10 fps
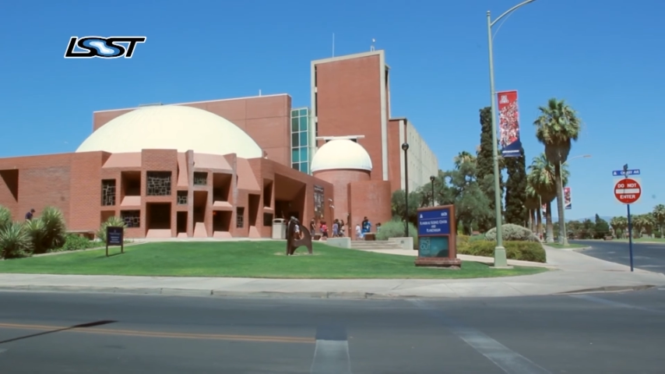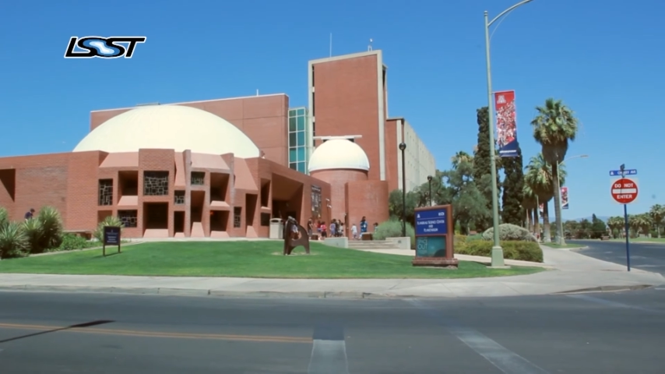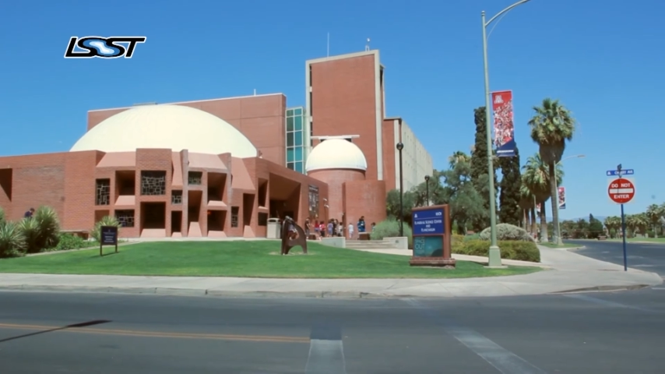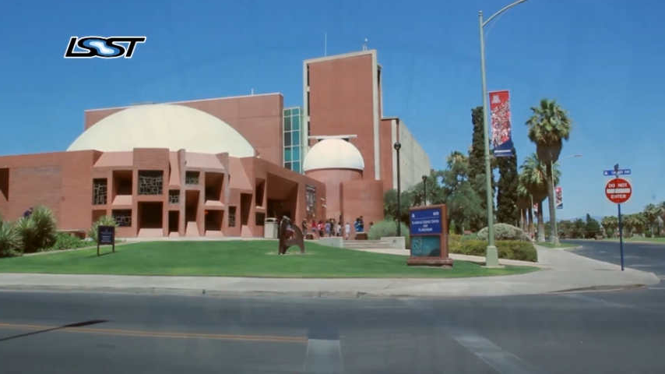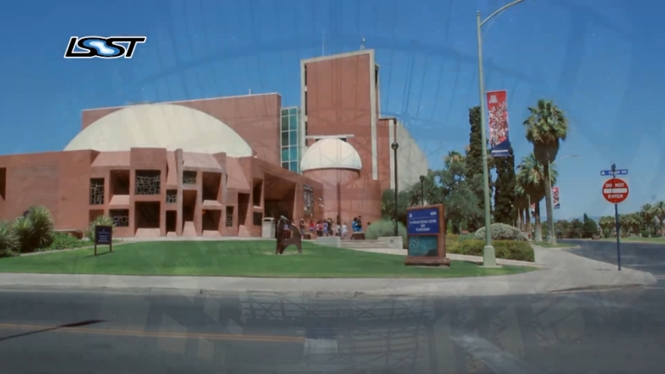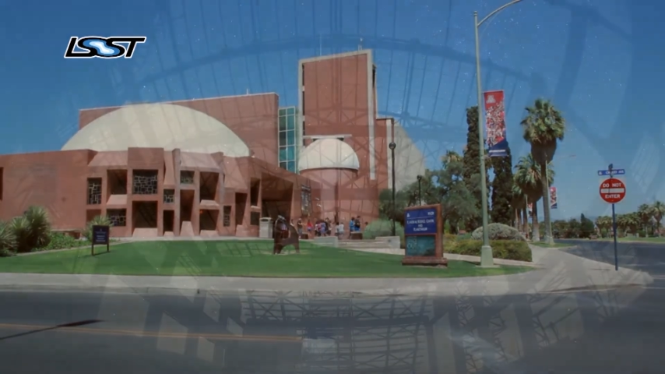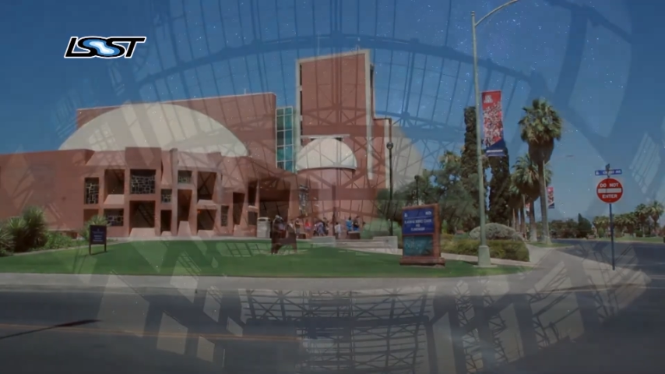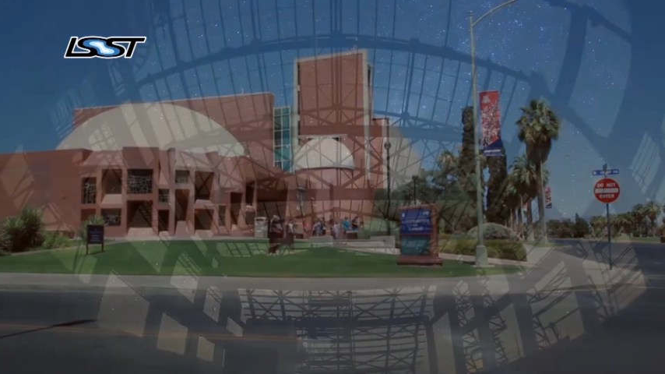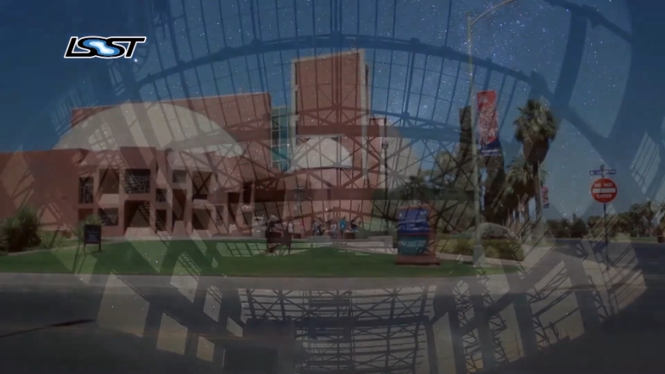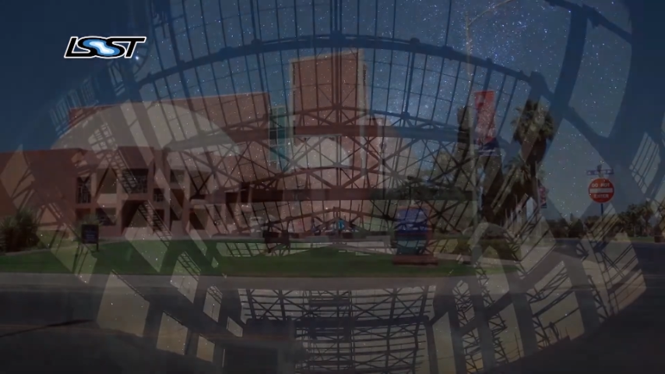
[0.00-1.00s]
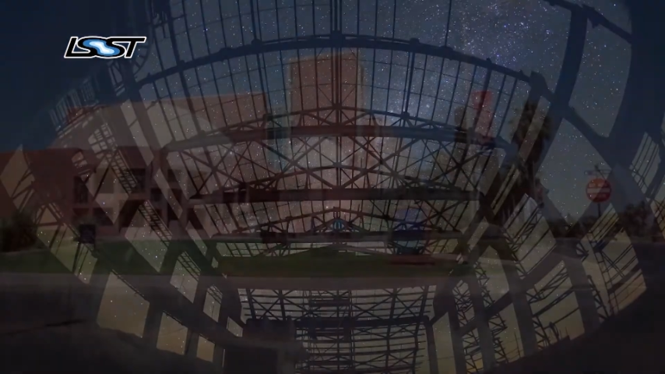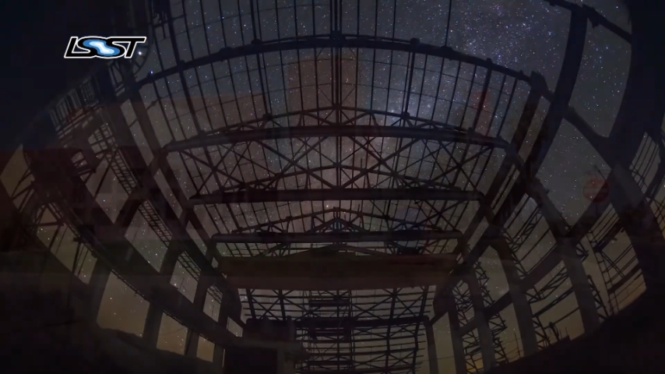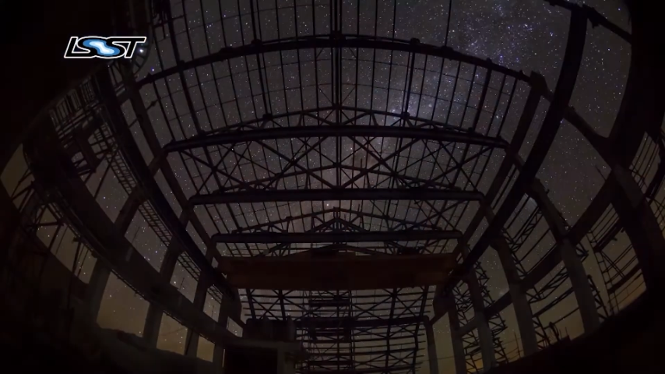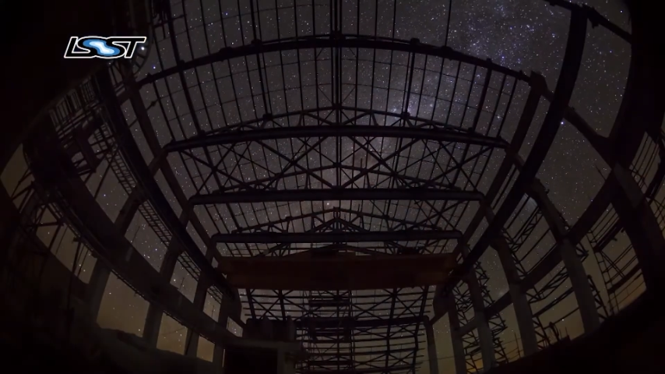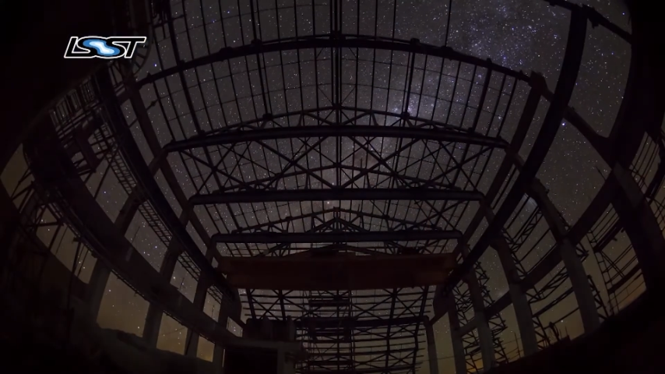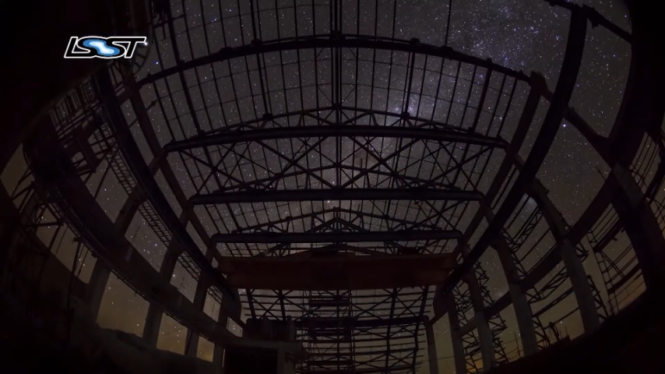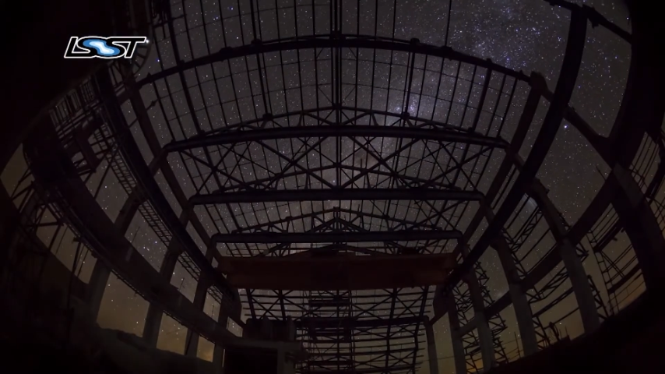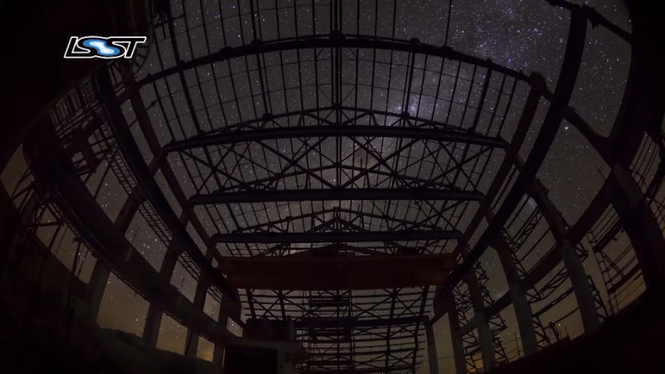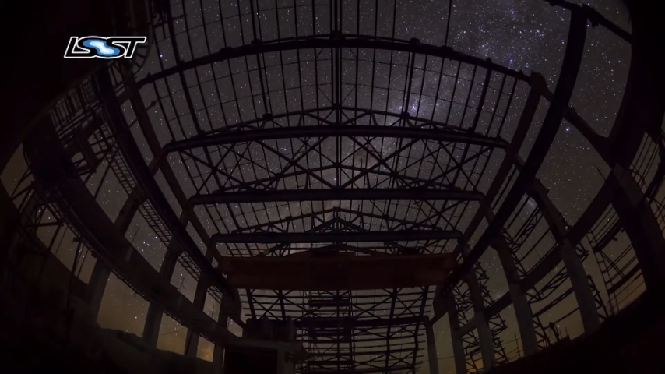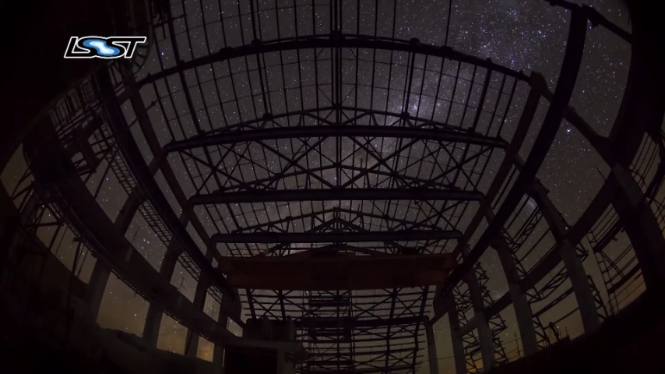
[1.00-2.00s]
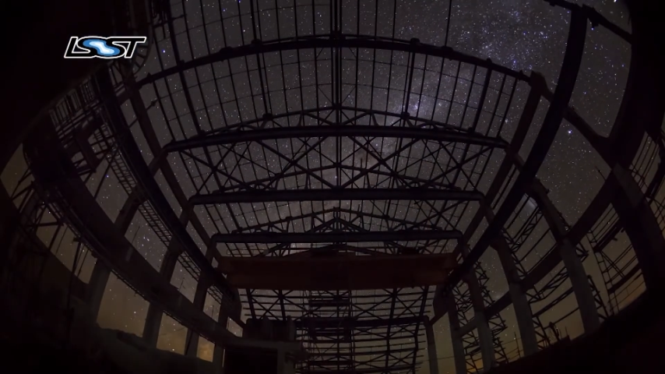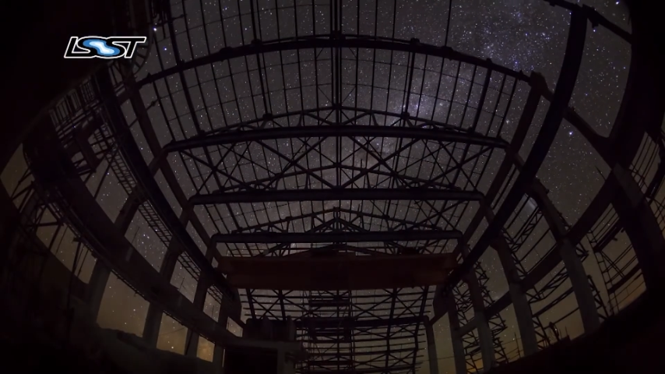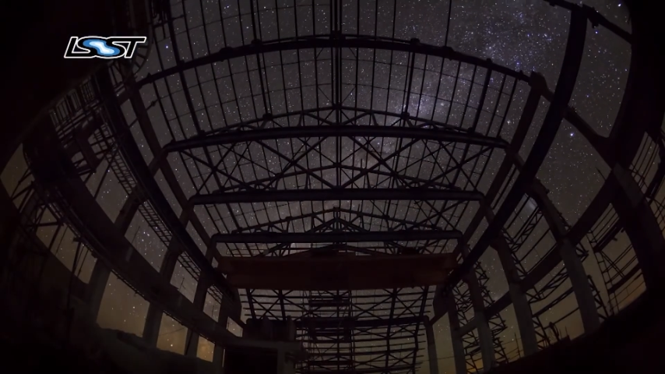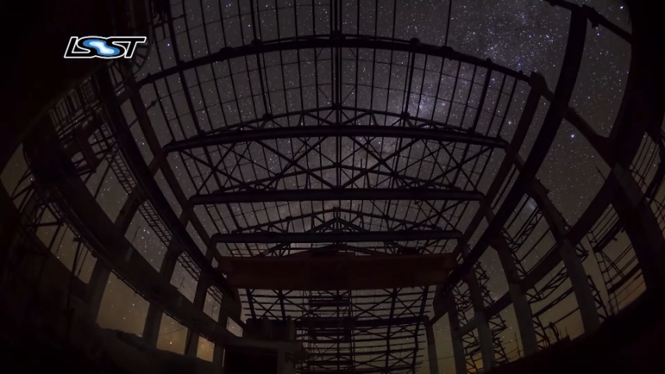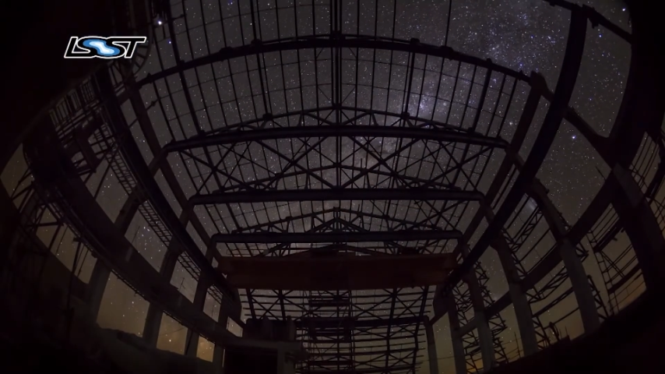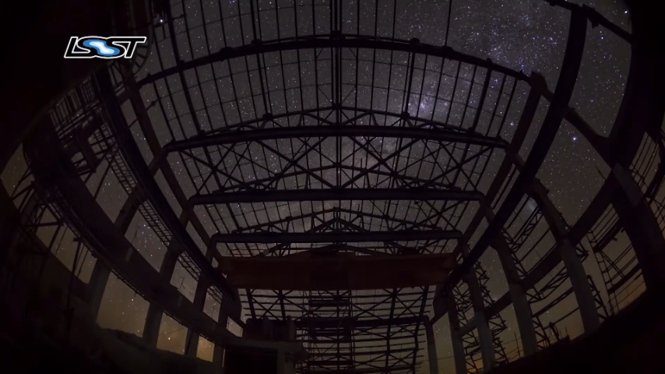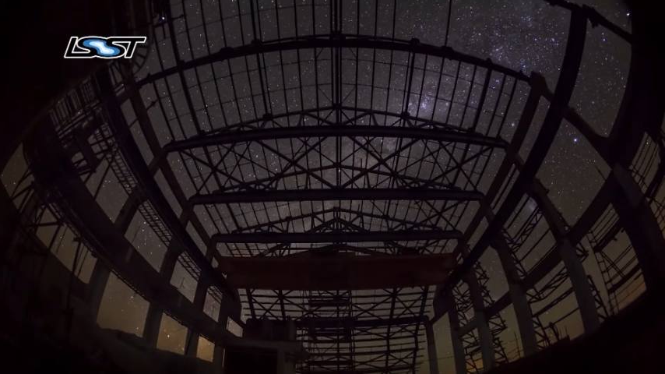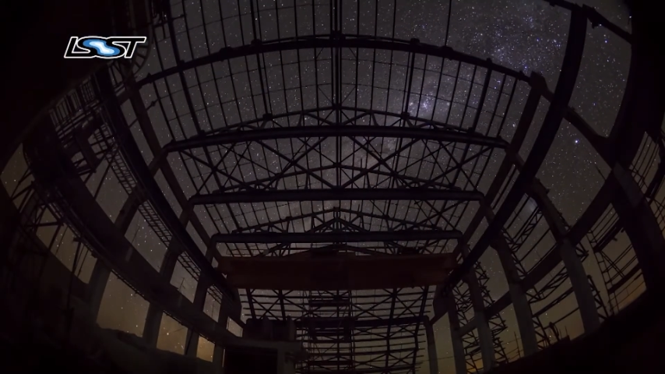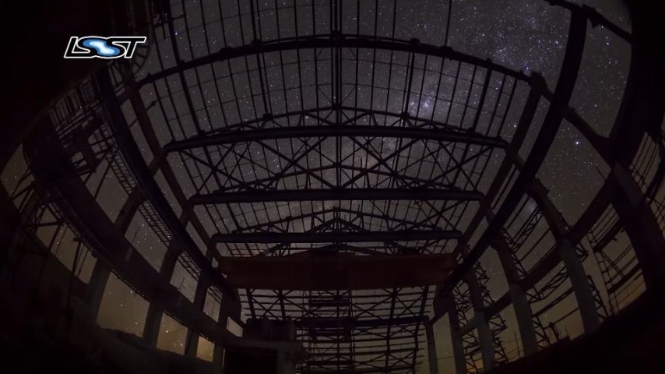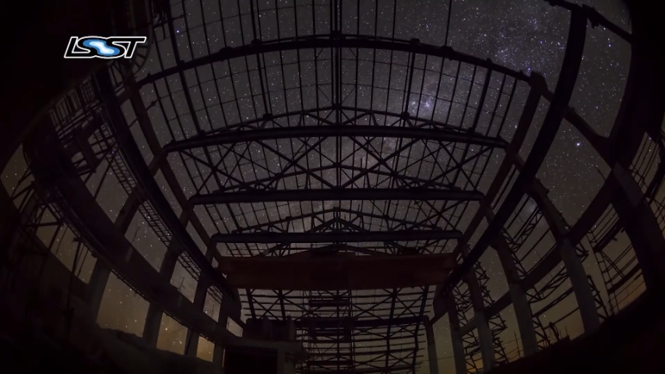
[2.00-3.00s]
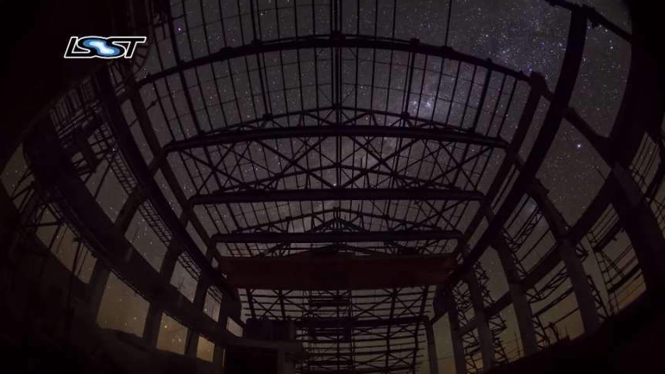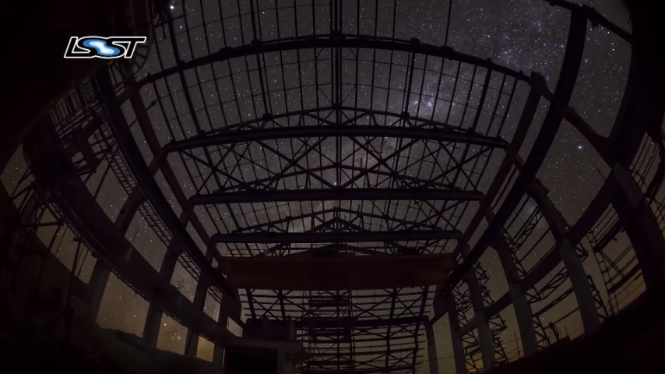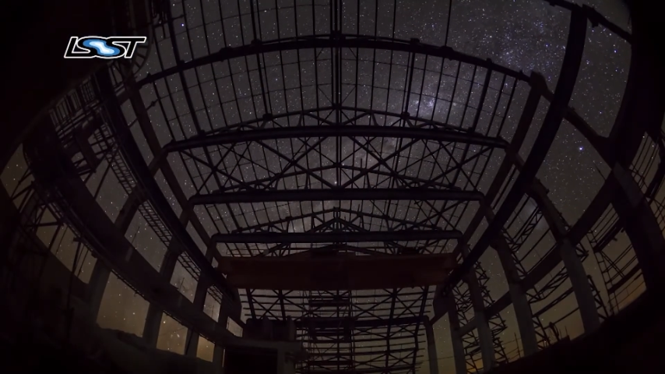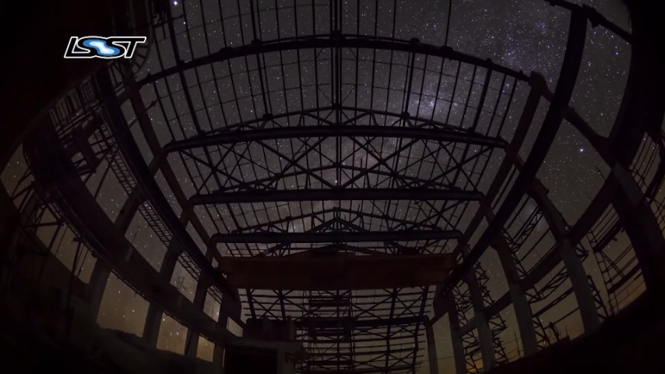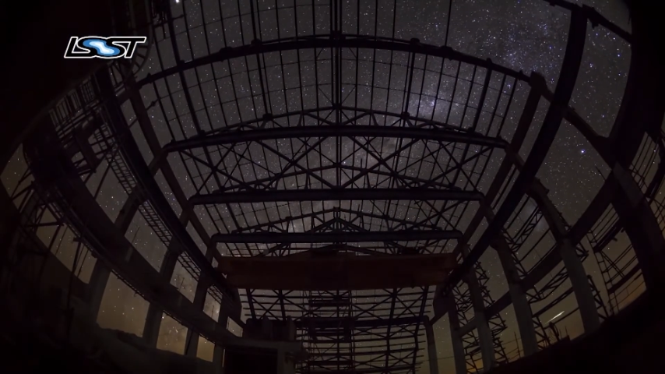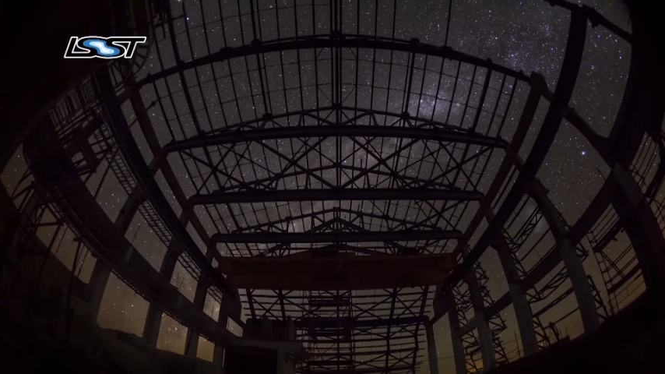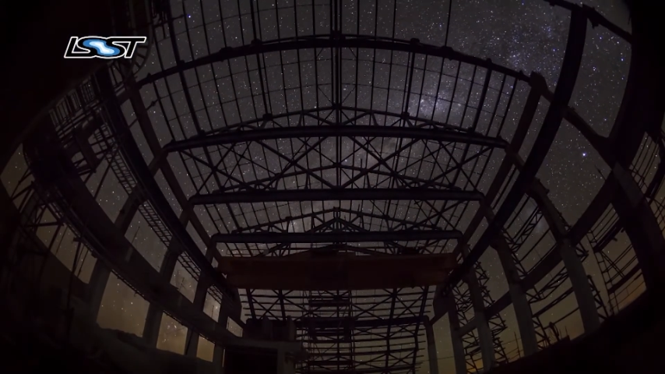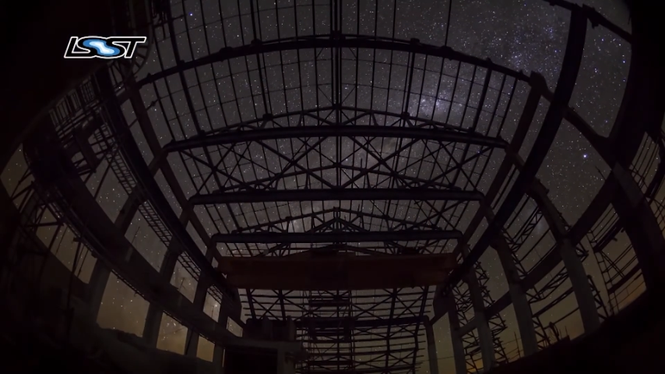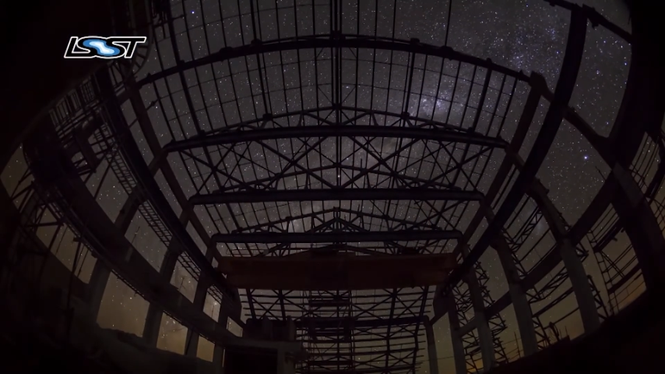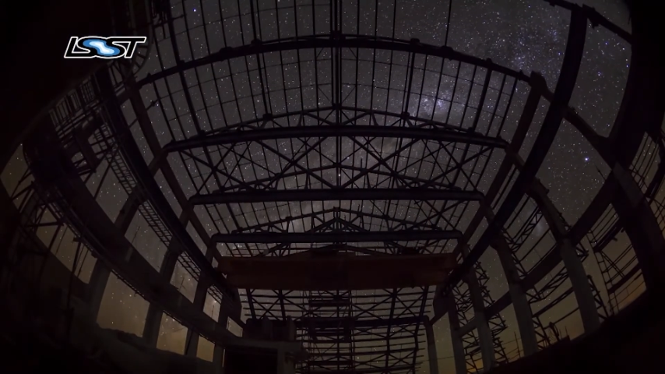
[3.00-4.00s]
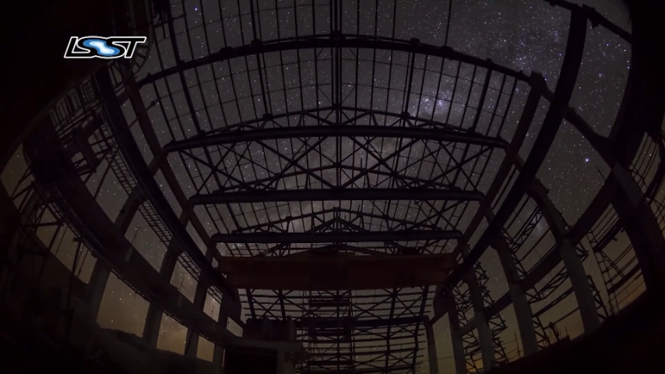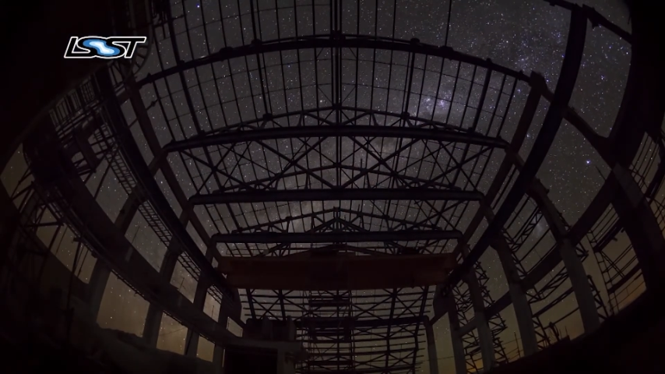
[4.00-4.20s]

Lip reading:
No face is visible, so there are no lips to read.